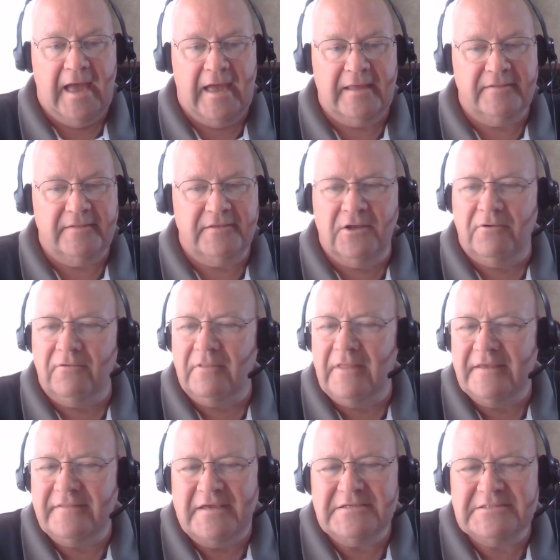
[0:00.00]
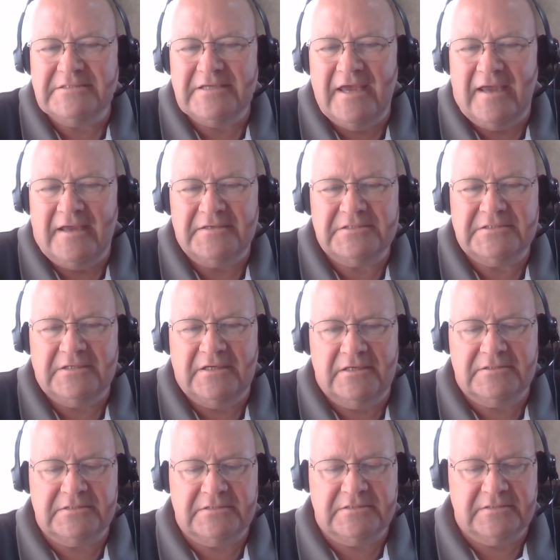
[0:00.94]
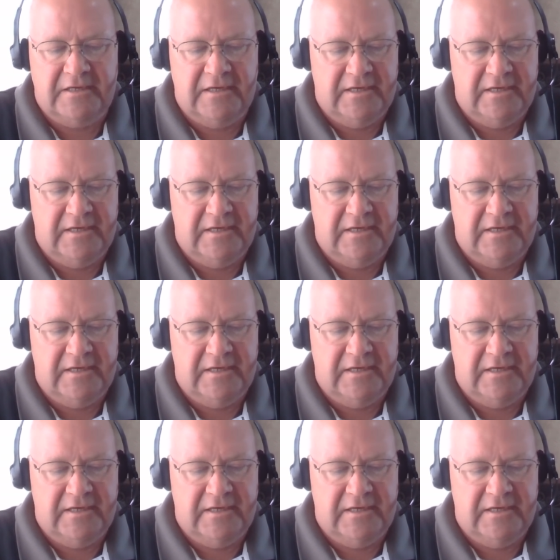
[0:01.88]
I, you know, like they say, it's it's